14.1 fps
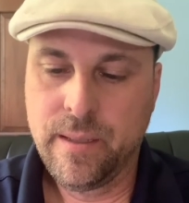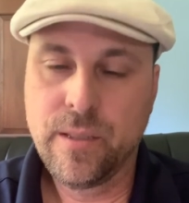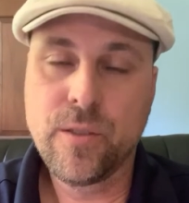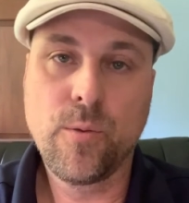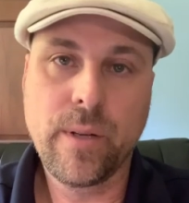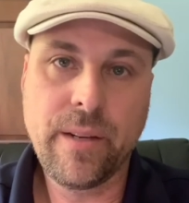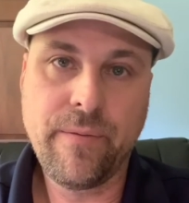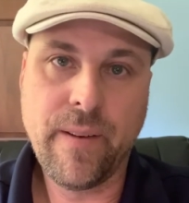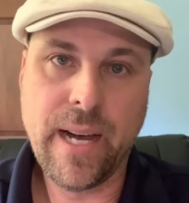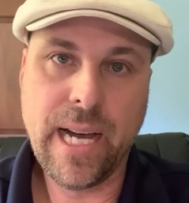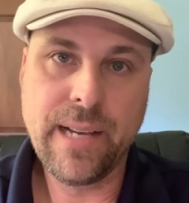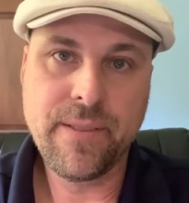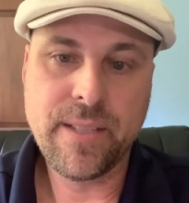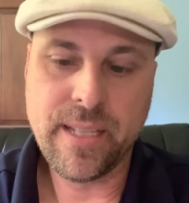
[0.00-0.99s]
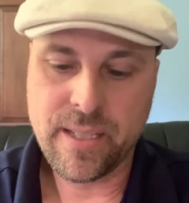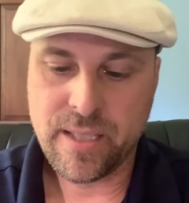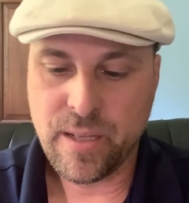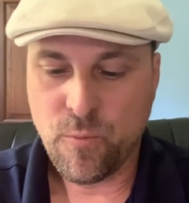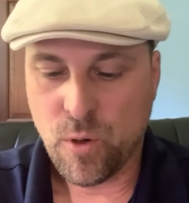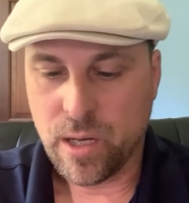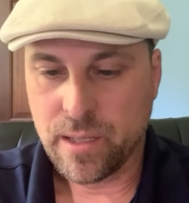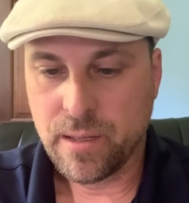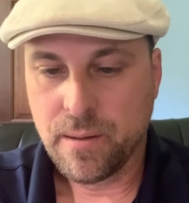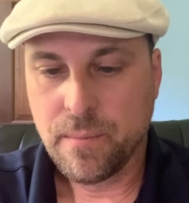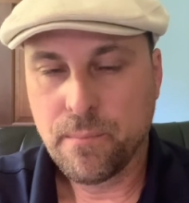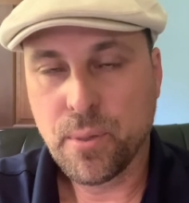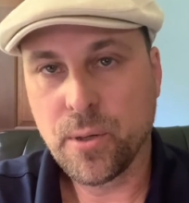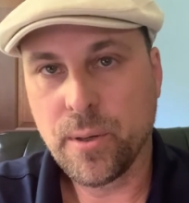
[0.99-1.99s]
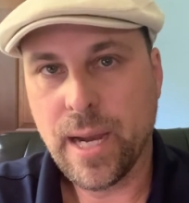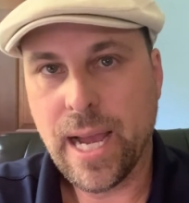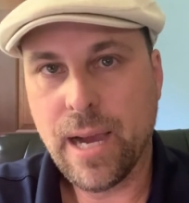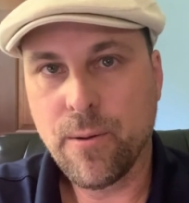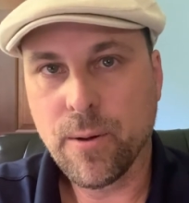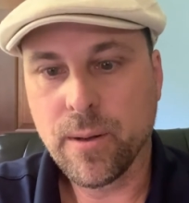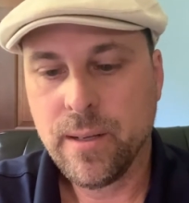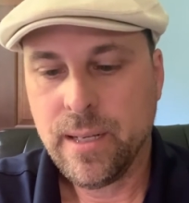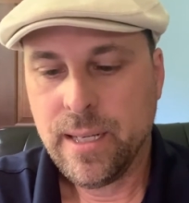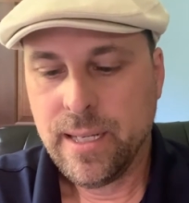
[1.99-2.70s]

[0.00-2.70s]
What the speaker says: $25.61 per hour.